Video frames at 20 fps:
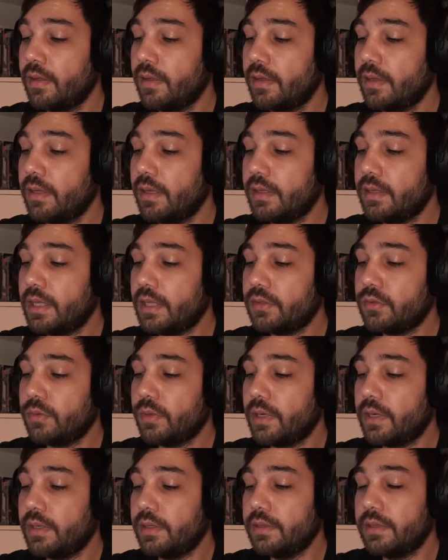And that's
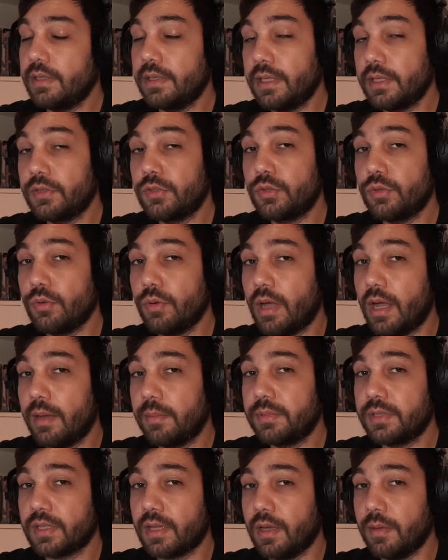where the next two
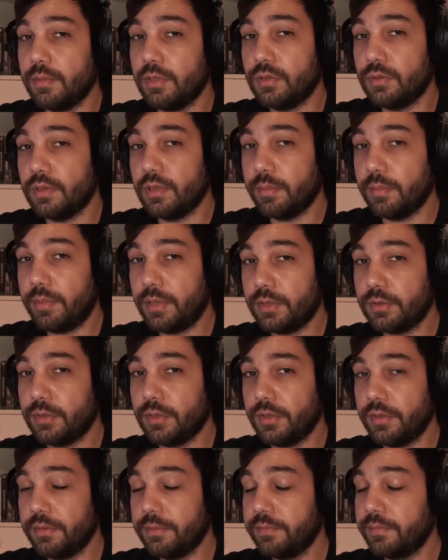apps come into the
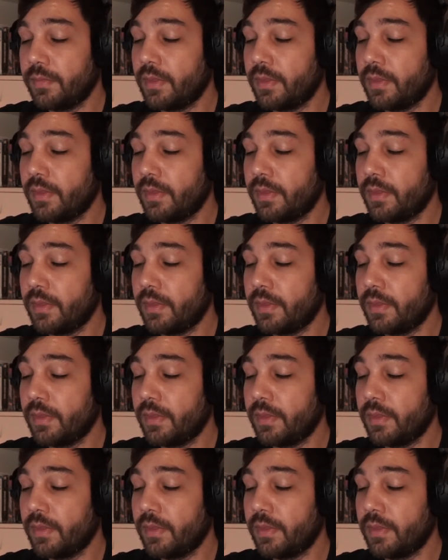picture.